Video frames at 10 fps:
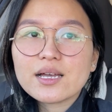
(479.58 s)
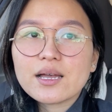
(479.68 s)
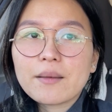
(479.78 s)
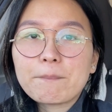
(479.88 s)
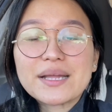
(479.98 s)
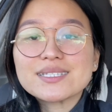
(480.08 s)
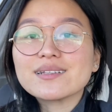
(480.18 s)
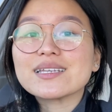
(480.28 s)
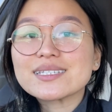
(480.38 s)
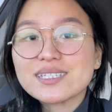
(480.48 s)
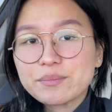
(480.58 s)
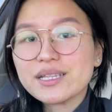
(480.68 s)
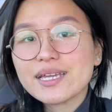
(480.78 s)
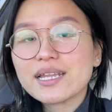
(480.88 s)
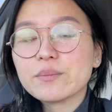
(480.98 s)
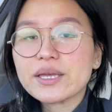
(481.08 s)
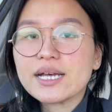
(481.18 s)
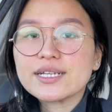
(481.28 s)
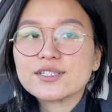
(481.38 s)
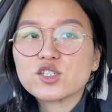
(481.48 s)
mentally stimulating
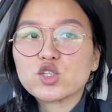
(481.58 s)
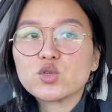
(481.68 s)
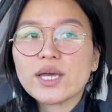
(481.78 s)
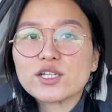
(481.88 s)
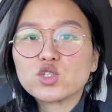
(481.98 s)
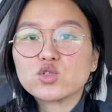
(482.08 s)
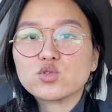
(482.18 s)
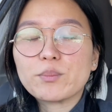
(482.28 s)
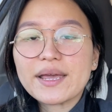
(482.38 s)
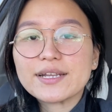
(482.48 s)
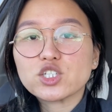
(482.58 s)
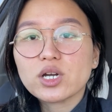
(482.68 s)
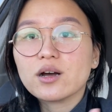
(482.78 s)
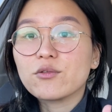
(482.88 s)
because you get to manage a